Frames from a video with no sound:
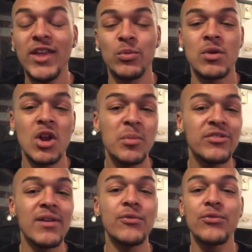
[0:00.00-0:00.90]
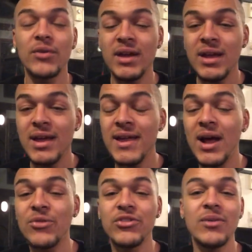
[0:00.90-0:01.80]
It's 100% free and
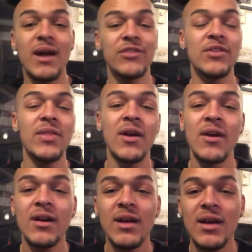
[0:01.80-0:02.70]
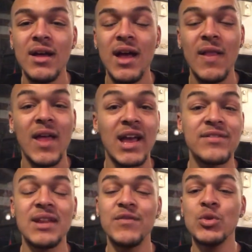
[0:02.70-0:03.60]
I'll see you guys in there. Like I
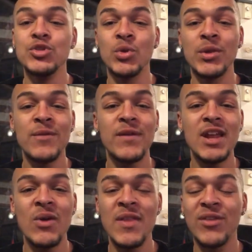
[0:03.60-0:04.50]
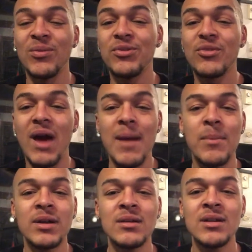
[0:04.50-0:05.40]
said, if you enjoyed the video, hit the subscribe
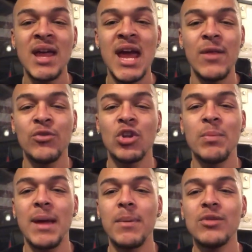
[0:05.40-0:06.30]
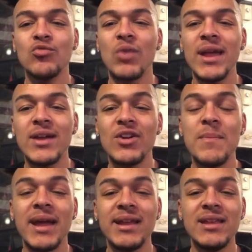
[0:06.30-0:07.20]
button. Hit this little black button right here to
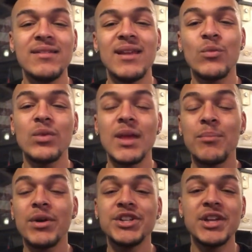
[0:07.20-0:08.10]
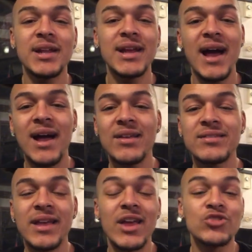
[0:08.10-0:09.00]
make it easy. I really appreciate it,
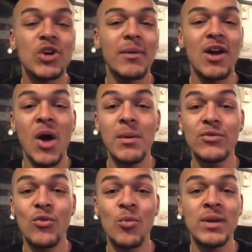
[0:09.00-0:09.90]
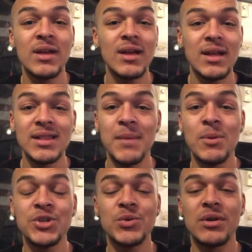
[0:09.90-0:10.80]
guys. And drop a comment for me. Let me
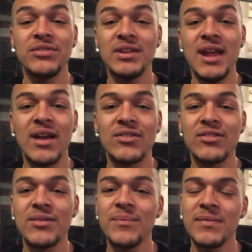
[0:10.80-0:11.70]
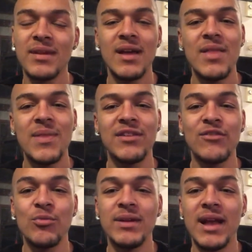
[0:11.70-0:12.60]
know what you want to see next. That's
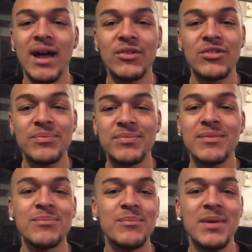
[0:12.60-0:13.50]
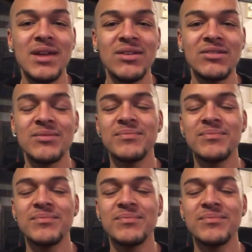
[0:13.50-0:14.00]
it for me, guys. Peace.